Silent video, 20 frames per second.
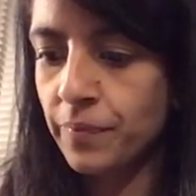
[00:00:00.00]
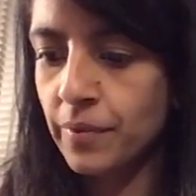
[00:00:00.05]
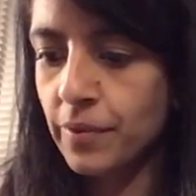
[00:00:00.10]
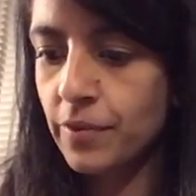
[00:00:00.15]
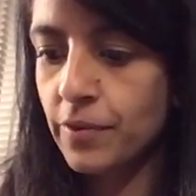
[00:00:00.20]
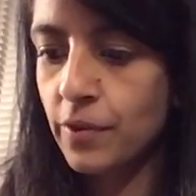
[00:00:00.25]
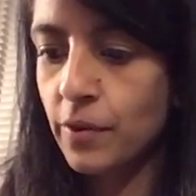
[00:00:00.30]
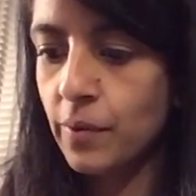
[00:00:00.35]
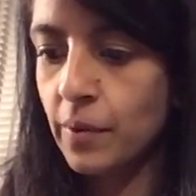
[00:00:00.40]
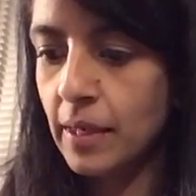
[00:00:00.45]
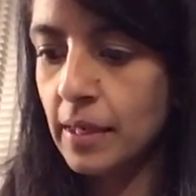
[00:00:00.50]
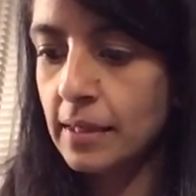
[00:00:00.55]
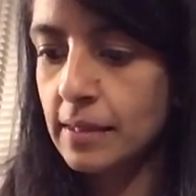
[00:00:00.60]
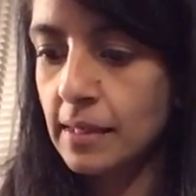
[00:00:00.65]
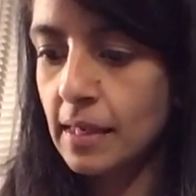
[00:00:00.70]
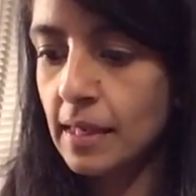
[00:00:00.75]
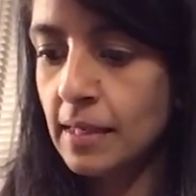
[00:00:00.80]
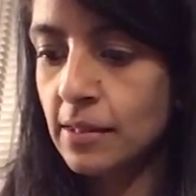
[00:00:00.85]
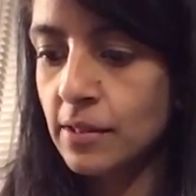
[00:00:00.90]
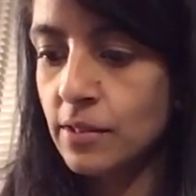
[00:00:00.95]
do it
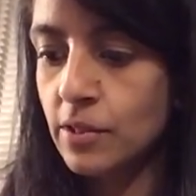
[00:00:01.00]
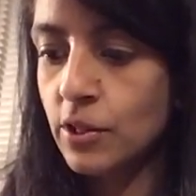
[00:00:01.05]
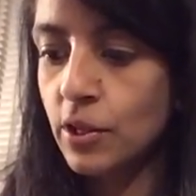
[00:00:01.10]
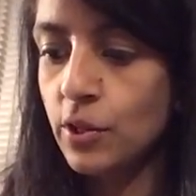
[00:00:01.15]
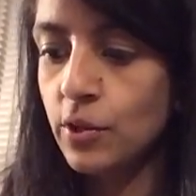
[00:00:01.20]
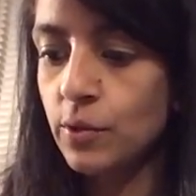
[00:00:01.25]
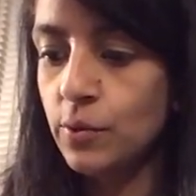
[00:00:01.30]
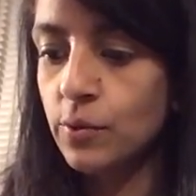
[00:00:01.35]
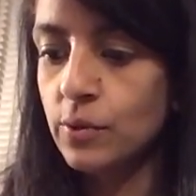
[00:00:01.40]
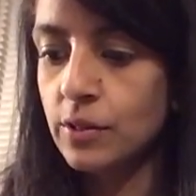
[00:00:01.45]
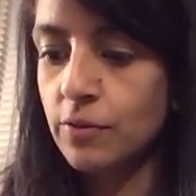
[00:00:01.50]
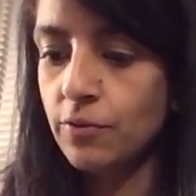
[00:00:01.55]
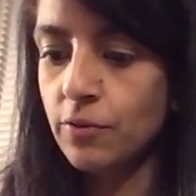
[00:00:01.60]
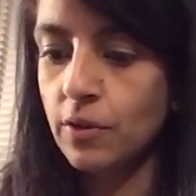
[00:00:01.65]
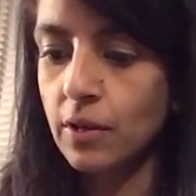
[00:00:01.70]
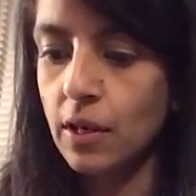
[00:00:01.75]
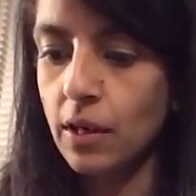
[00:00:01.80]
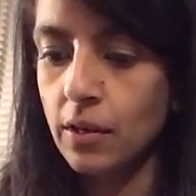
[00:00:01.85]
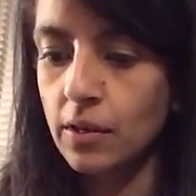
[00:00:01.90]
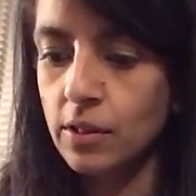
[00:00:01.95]
in 2
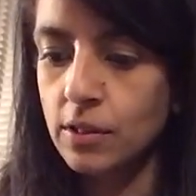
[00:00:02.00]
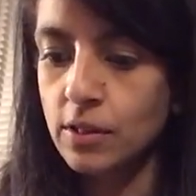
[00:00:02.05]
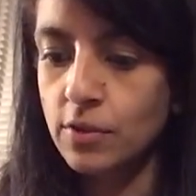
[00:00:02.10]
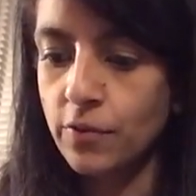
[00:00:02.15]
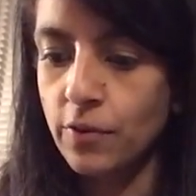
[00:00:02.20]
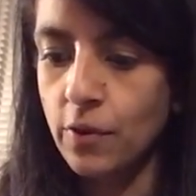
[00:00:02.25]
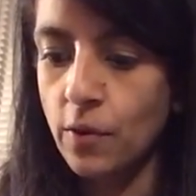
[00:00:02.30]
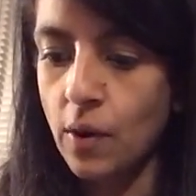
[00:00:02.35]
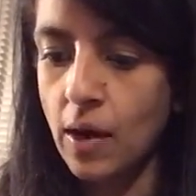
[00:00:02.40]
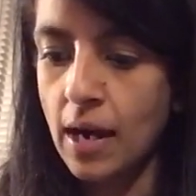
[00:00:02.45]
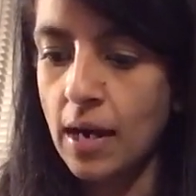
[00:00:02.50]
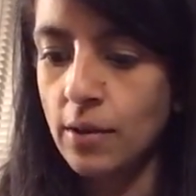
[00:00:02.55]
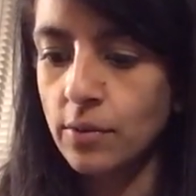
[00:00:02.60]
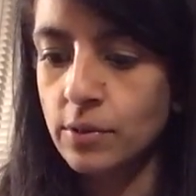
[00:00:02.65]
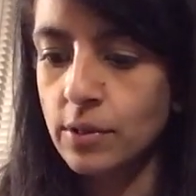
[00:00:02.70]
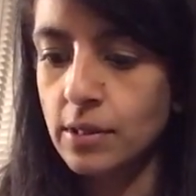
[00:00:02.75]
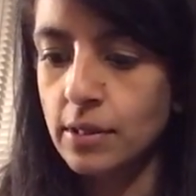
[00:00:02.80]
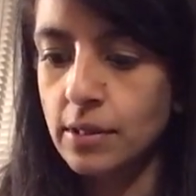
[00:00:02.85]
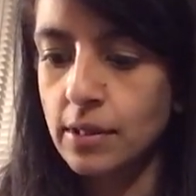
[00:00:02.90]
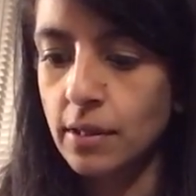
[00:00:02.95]
different colours for your
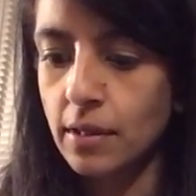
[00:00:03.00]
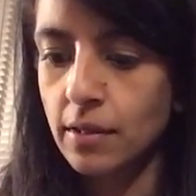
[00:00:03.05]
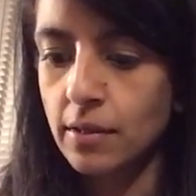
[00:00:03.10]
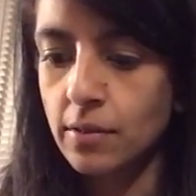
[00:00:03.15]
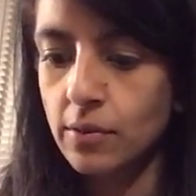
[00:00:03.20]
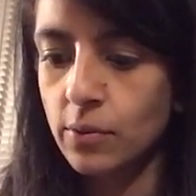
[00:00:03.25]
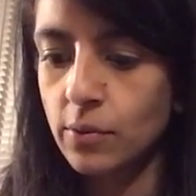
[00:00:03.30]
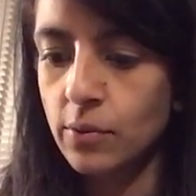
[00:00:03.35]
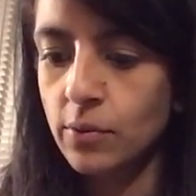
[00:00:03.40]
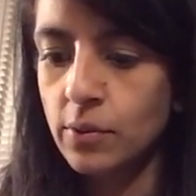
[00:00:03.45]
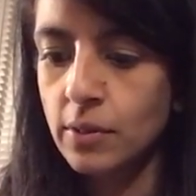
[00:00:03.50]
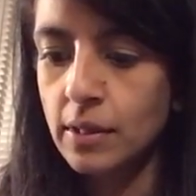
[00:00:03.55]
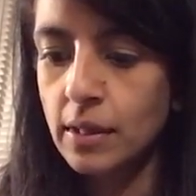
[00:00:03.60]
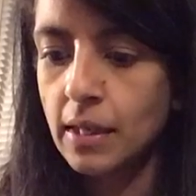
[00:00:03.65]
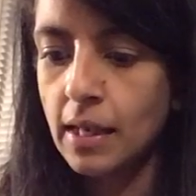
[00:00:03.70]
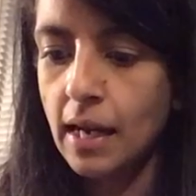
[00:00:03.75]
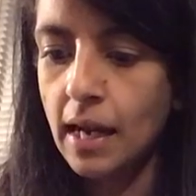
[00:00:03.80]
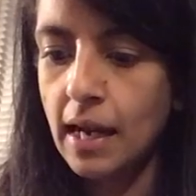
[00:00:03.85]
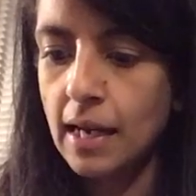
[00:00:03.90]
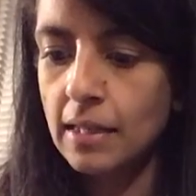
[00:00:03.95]
outer circle
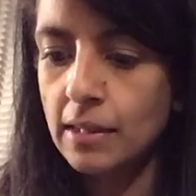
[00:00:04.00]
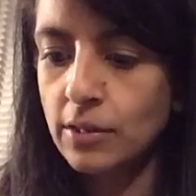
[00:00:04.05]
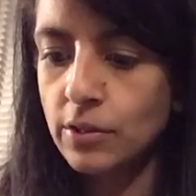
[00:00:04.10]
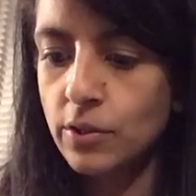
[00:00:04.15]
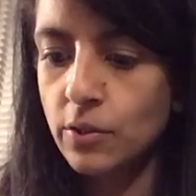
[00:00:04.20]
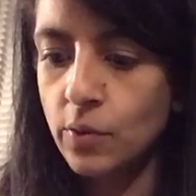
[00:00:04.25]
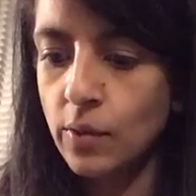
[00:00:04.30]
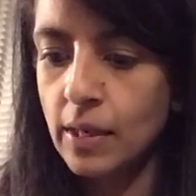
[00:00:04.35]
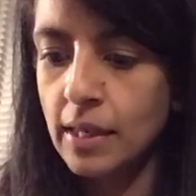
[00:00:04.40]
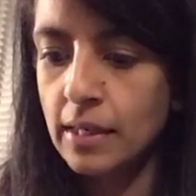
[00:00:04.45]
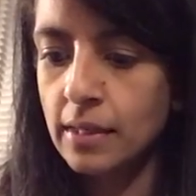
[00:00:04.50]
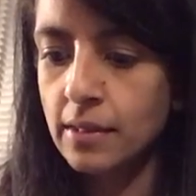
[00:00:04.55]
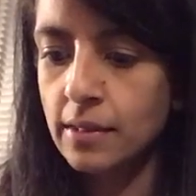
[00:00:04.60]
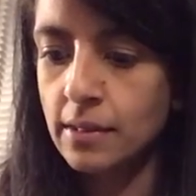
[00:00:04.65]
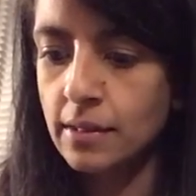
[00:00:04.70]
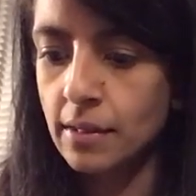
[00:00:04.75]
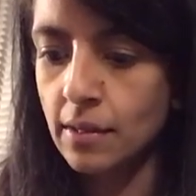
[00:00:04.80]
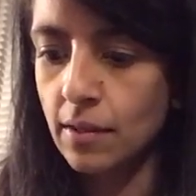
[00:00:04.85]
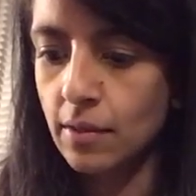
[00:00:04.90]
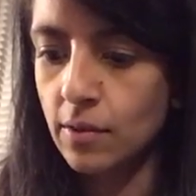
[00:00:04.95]
and your inner
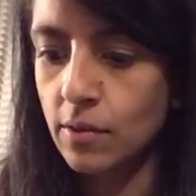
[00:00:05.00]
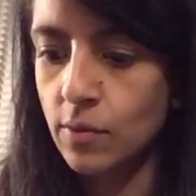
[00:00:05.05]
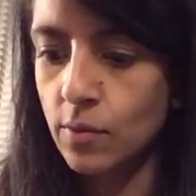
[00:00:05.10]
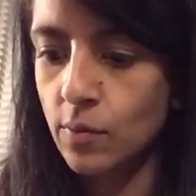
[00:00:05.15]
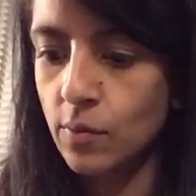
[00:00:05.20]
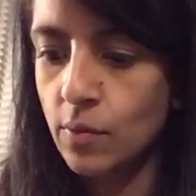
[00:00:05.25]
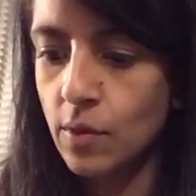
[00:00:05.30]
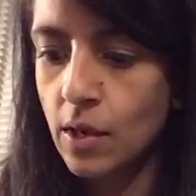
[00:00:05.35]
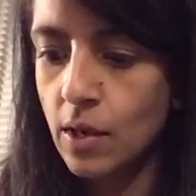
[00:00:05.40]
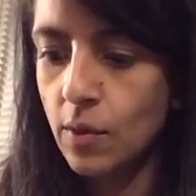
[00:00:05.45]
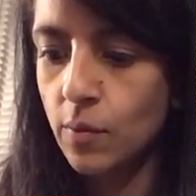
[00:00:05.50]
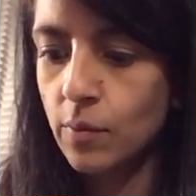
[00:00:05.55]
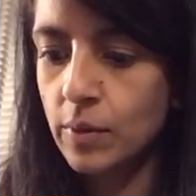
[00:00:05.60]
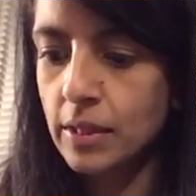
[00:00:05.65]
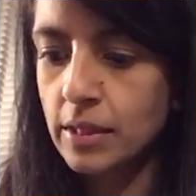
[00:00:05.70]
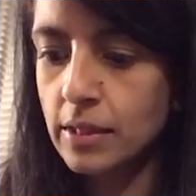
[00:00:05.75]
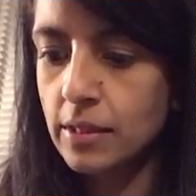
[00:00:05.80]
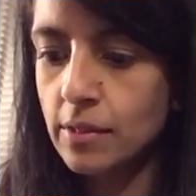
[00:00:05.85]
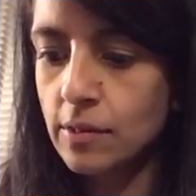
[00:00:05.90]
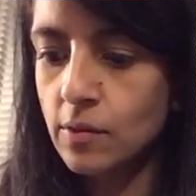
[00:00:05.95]
circle,
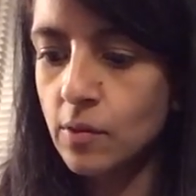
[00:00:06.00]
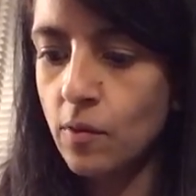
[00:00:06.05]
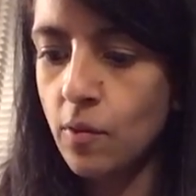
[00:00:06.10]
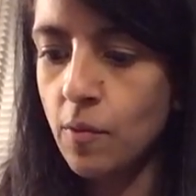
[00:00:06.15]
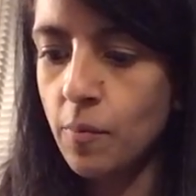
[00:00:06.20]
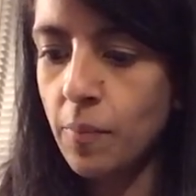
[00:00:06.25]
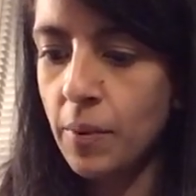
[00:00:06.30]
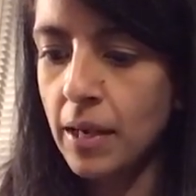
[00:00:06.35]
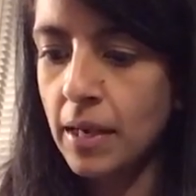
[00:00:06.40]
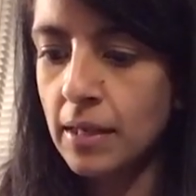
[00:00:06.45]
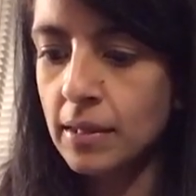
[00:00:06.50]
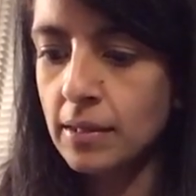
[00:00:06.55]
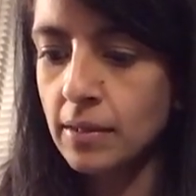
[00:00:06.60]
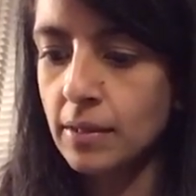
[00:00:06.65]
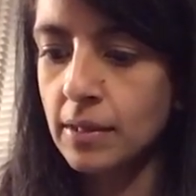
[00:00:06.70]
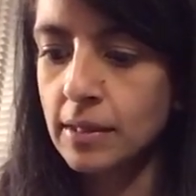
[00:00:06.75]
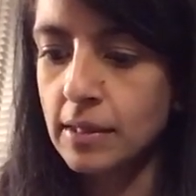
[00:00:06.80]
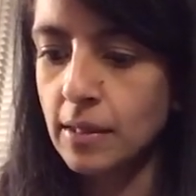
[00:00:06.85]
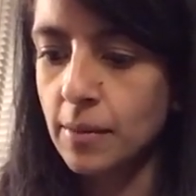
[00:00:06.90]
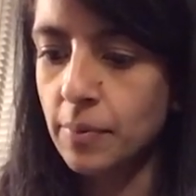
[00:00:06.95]
which is not a bad
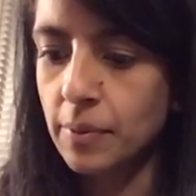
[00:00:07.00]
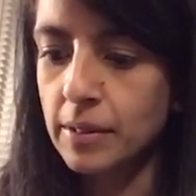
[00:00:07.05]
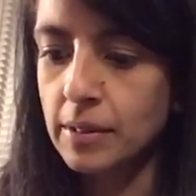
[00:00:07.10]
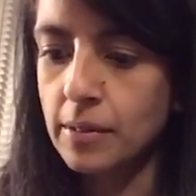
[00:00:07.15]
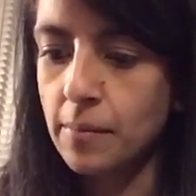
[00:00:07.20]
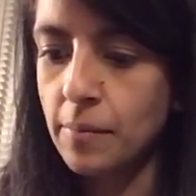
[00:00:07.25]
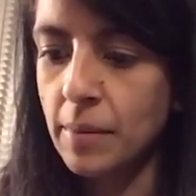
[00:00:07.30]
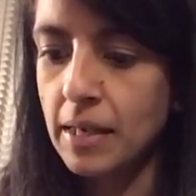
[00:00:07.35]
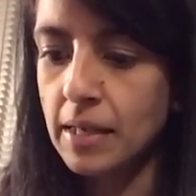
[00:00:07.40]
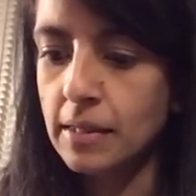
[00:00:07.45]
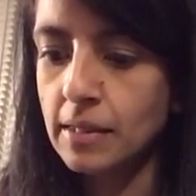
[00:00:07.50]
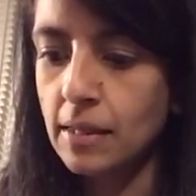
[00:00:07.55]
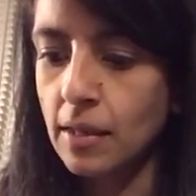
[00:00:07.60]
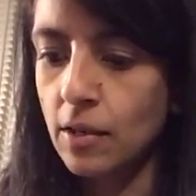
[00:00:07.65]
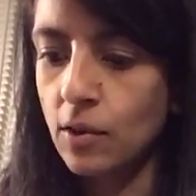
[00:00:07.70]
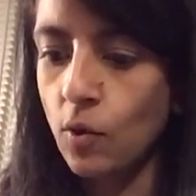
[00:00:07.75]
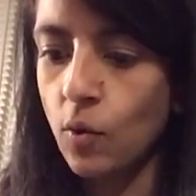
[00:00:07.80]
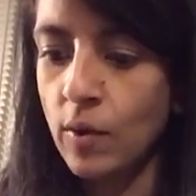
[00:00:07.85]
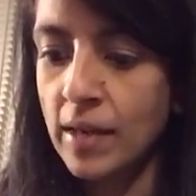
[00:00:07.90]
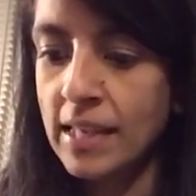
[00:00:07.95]
idea because it makes it a
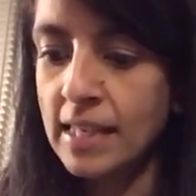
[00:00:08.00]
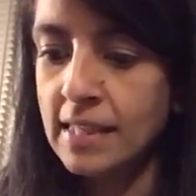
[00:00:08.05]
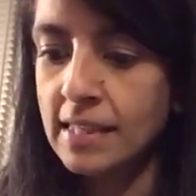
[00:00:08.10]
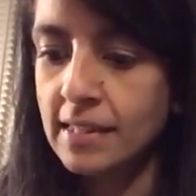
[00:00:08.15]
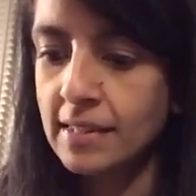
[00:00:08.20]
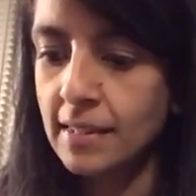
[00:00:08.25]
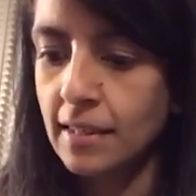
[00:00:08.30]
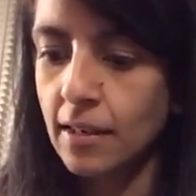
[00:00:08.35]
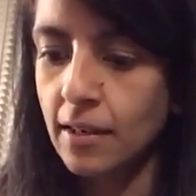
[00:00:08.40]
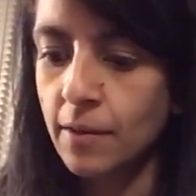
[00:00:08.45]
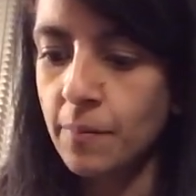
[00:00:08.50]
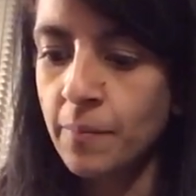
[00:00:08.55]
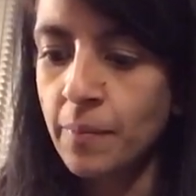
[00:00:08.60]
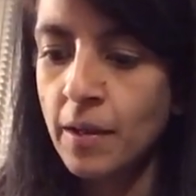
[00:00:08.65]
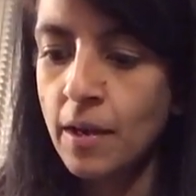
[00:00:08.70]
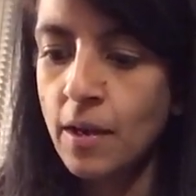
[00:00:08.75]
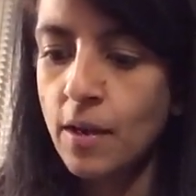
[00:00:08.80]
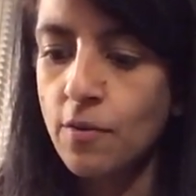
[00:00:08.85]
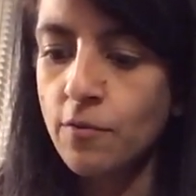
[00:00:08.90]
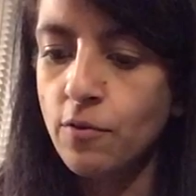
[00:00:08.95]
lot easier
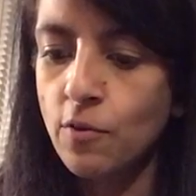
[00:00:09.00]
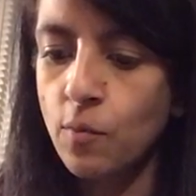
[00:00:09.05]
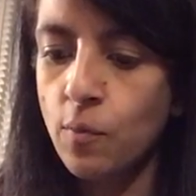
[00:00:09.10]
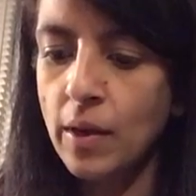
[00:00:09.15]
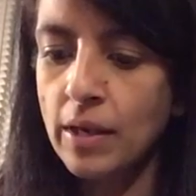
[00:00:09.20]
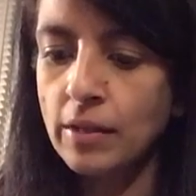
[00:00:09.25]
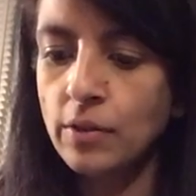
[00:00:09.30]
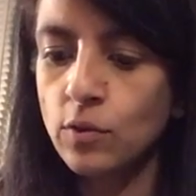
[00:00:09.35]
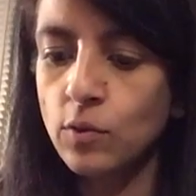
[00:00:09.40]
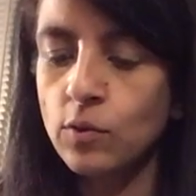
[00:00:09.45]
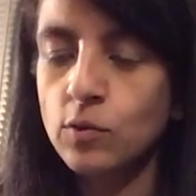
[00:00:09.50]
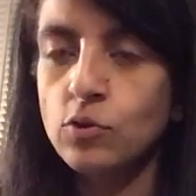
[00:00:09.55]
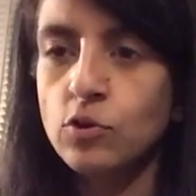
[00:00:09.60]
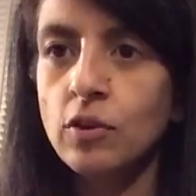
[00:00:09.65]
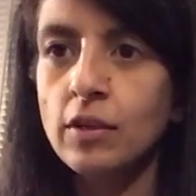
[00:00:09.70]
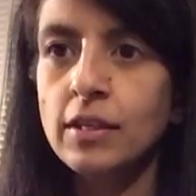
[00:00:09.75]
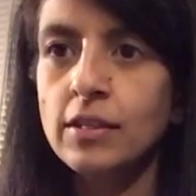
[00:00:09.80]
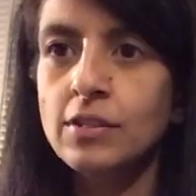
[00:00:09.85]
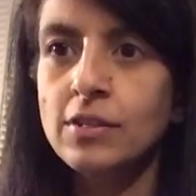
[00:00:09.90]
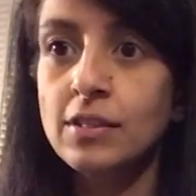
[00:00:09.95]
for when you're
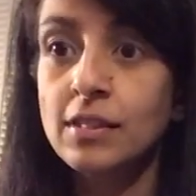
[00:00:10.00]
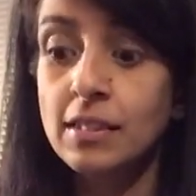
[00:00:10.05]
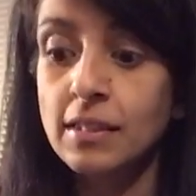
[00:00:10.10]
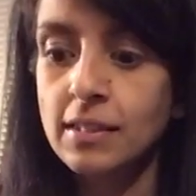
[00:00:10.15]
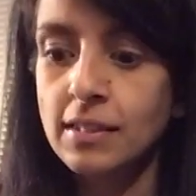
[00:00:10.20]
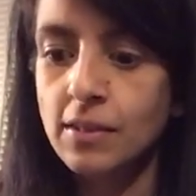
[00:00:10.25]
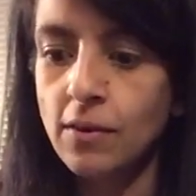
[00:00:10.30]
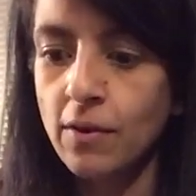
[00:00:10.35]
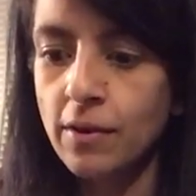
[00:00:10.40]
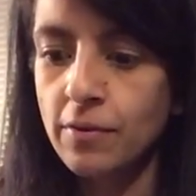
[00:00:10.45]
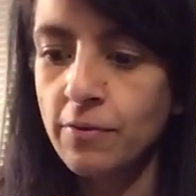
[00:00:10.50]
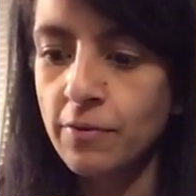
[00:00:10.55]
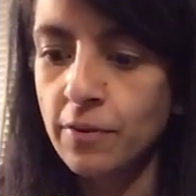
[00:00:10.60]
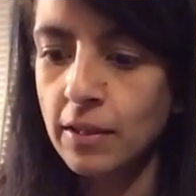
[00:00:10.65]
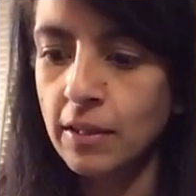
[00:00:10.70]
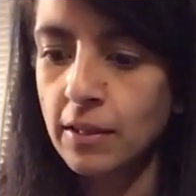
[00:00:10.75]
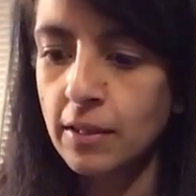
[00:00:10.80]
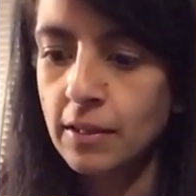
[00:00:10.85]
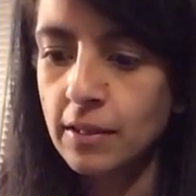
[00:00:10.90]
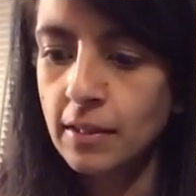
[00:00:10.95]
trying to
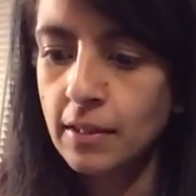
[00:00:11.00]
decipher